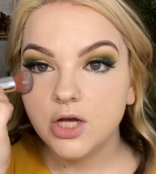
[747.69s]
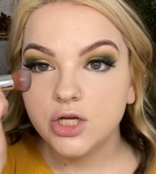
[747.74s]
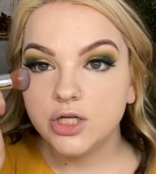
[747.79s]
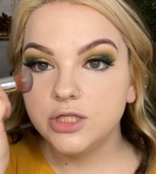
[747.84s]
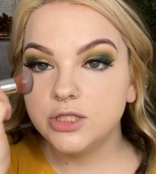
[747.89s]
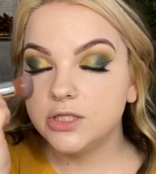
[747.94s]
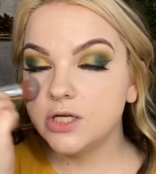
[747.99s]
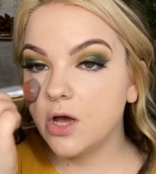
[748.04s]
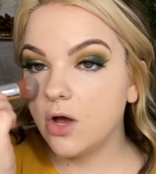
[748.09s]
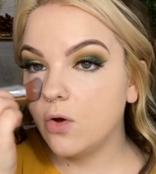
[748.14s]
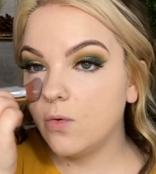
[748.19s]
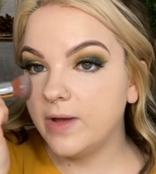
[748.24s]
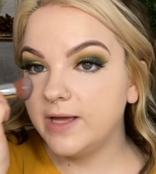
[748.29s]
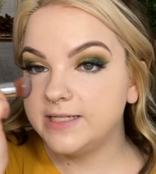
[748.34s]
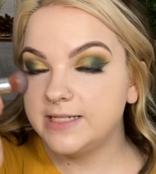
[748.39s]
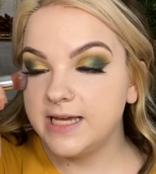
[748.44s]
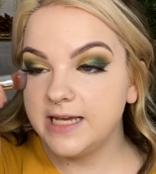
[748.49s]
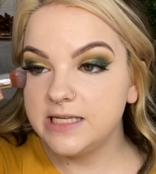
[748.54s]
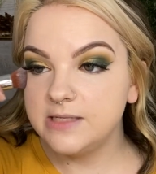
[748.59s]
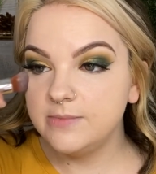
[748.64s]
so it
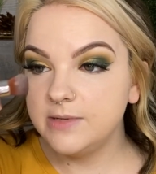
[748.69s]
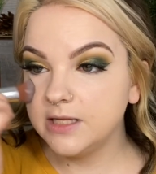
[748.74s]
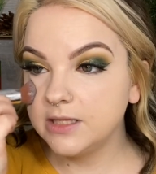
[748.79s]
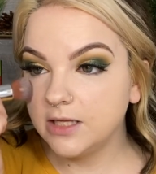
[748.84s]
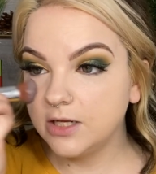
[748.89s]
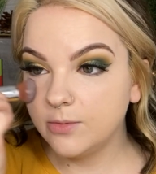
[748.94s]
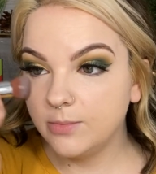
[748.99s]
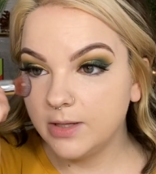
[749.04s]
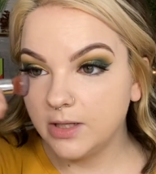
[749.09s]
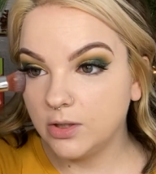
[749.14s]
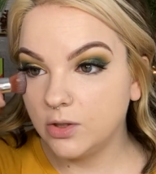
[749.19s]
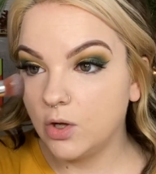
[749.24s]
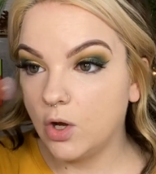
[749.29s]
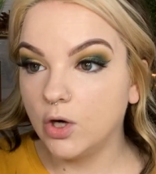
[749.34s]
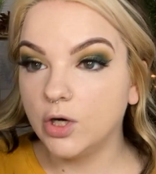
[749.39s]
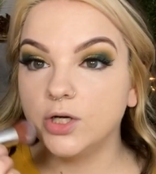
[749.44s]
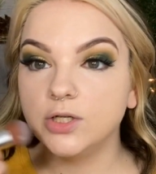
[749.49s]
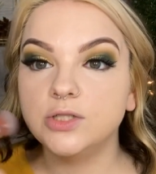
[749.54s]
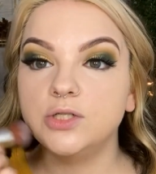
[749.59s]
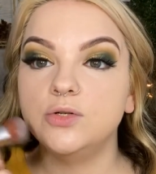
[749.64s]
takes me a little bit
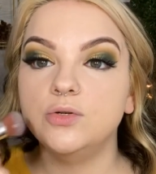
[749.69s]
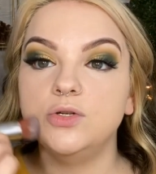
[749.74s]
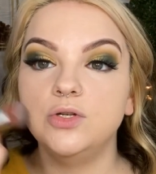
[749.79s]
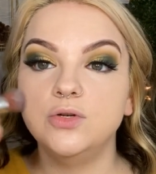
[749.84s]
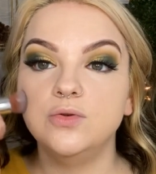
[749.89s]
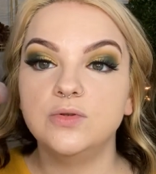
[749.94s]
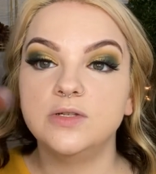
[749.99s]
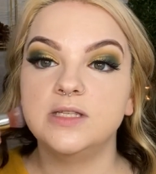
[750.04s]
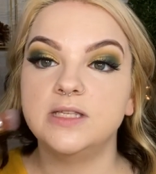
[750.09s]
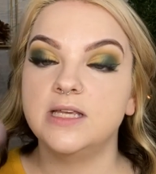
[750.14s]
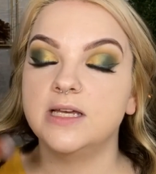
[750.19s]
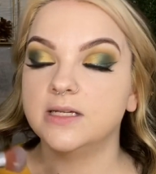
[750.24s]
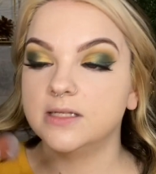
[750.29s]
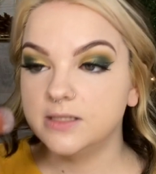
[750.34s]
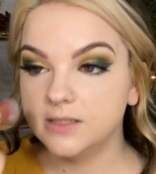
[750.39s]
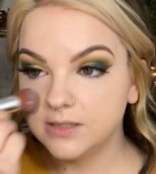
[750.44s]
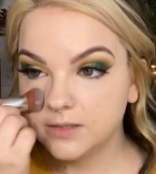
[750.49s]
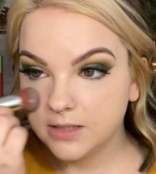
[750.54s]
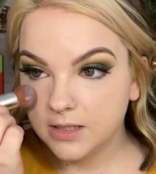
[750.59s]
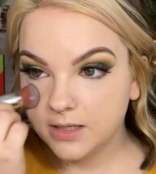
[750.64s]
longer to use this